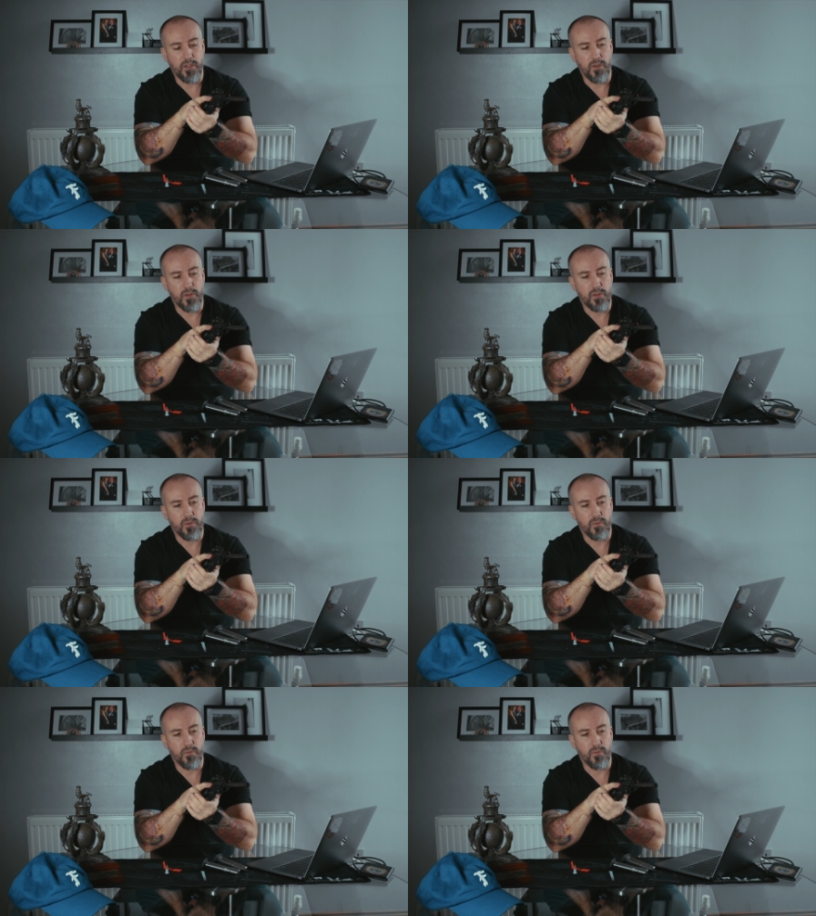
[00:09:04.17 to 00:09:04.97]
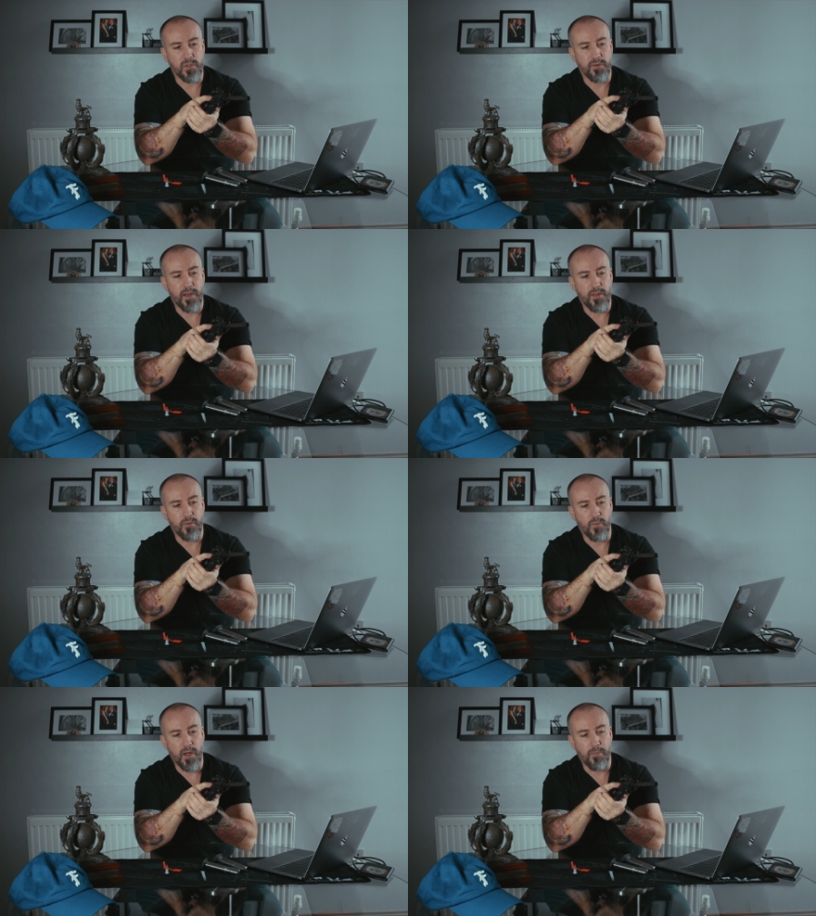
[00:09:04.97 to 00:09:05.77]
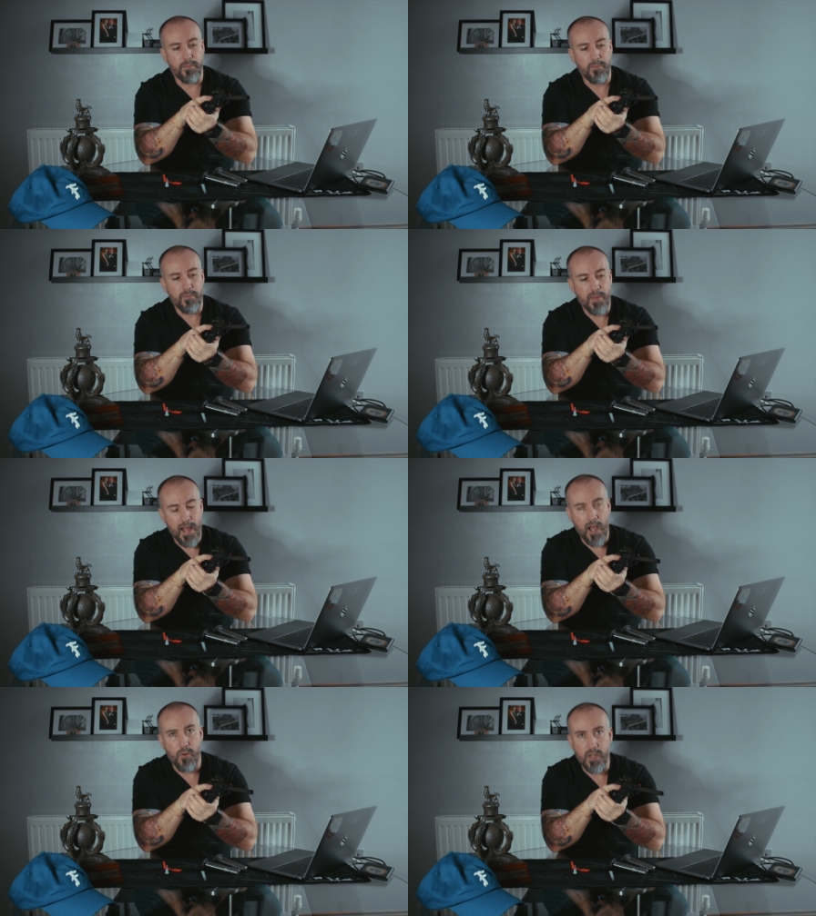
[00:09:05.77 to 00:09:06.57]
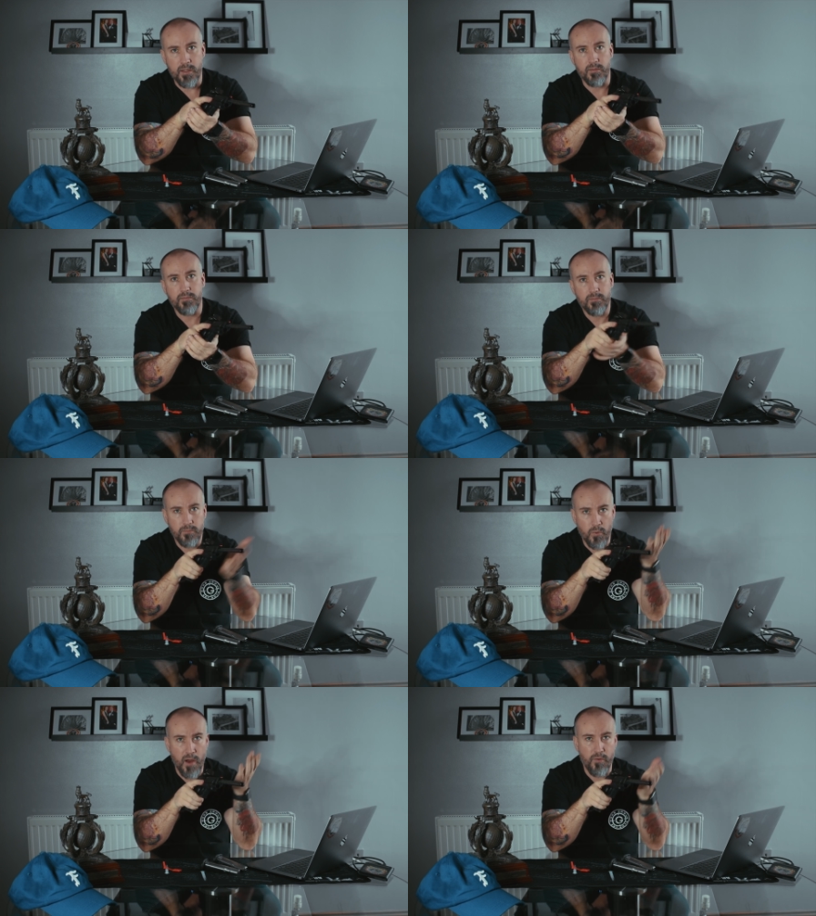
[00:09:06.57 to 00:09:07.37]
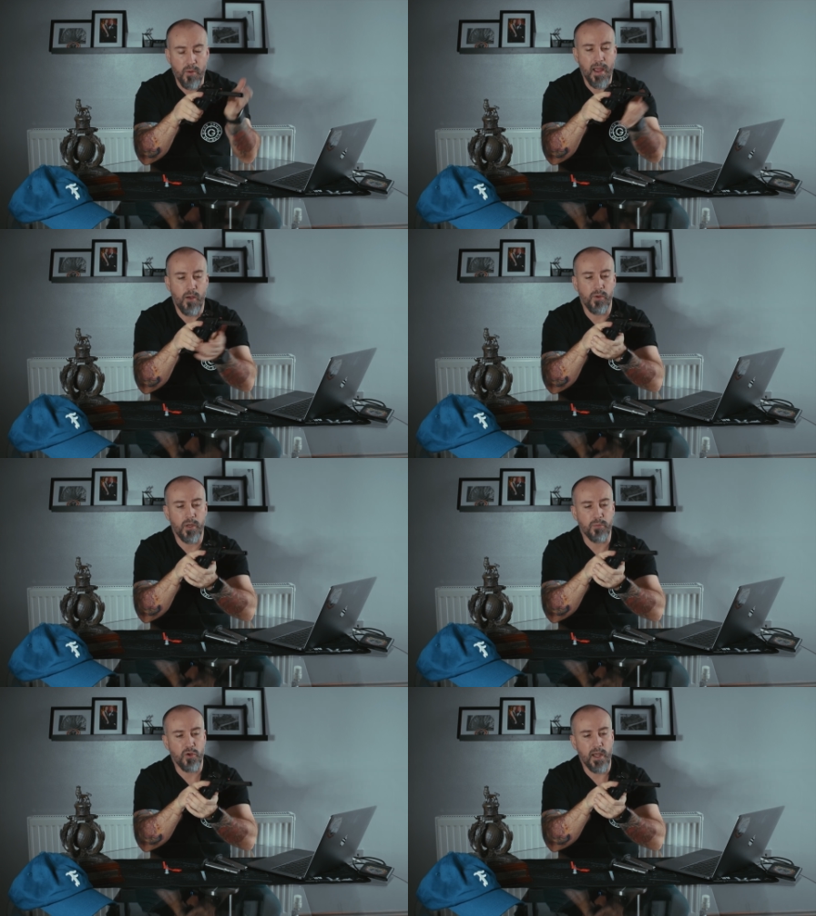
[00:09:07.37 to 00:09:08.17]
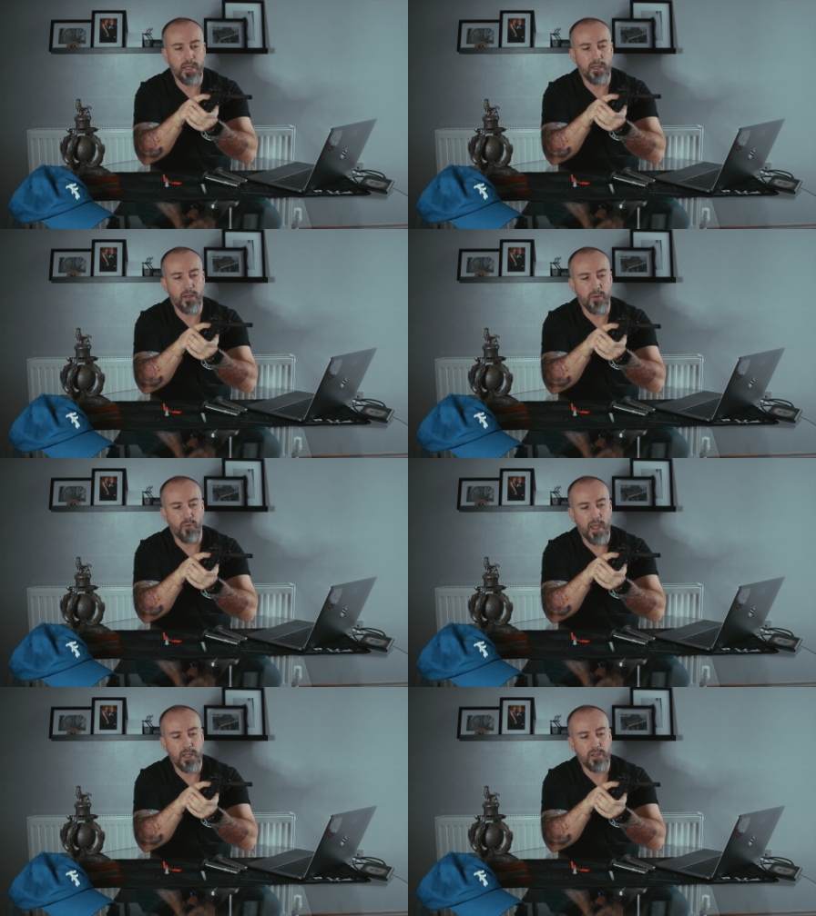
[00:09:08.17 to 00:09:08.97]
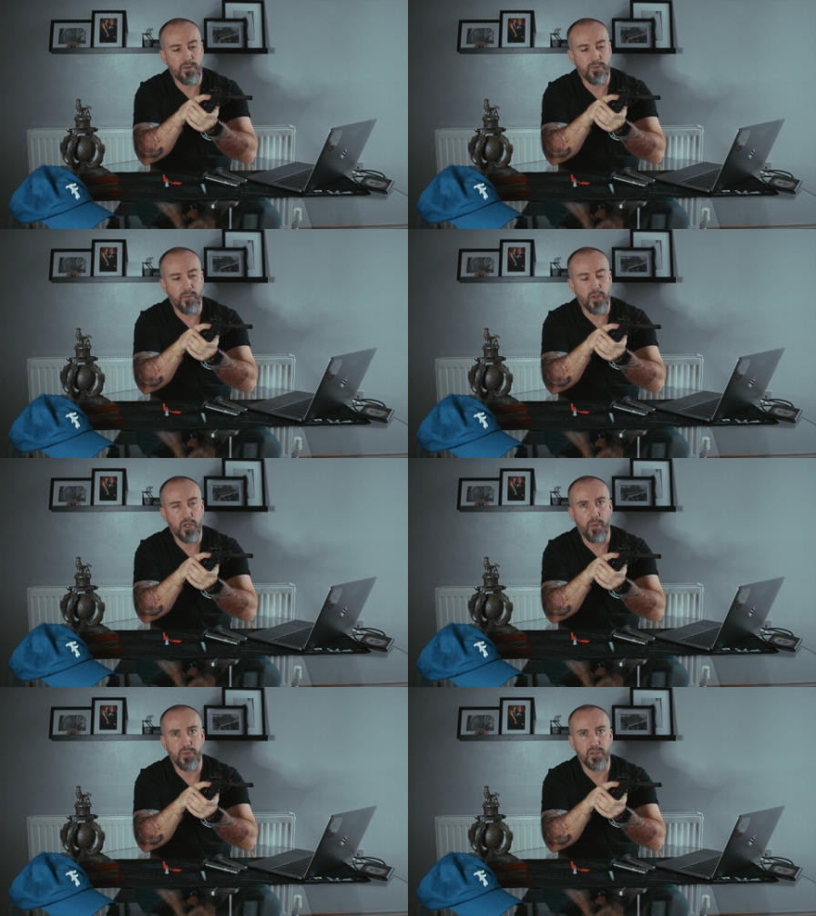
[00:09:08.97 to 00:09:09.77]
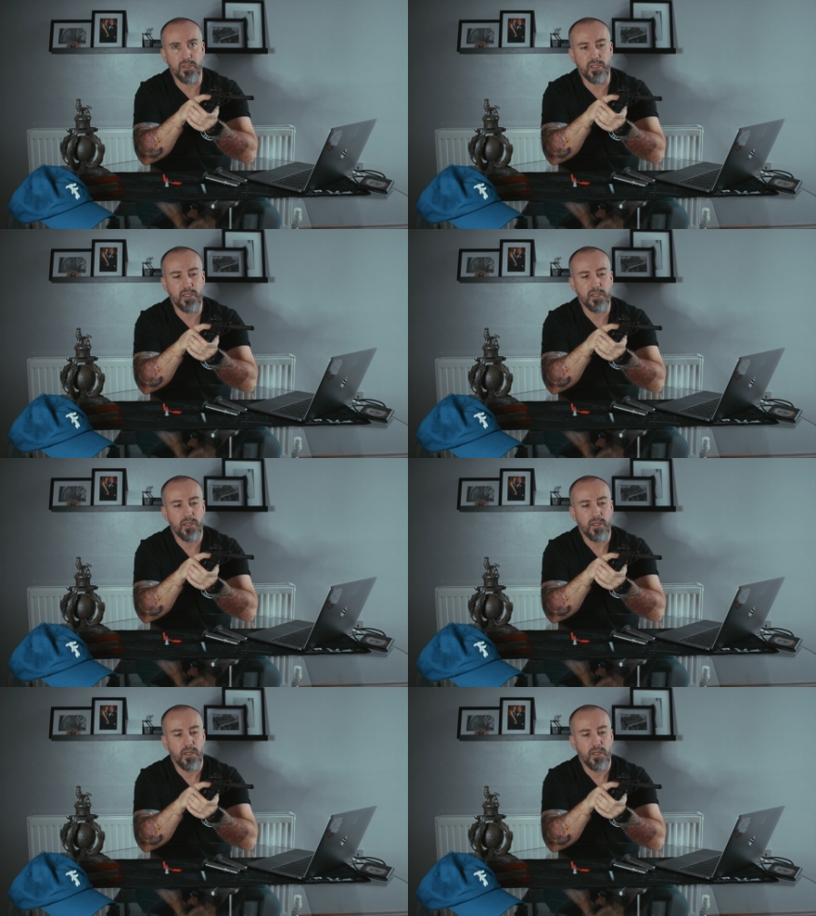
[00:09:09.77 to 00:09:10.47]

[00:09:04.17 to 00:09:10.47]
use was the fact that when I'm out in wherever I'm out and I'm training on the range for my competencies,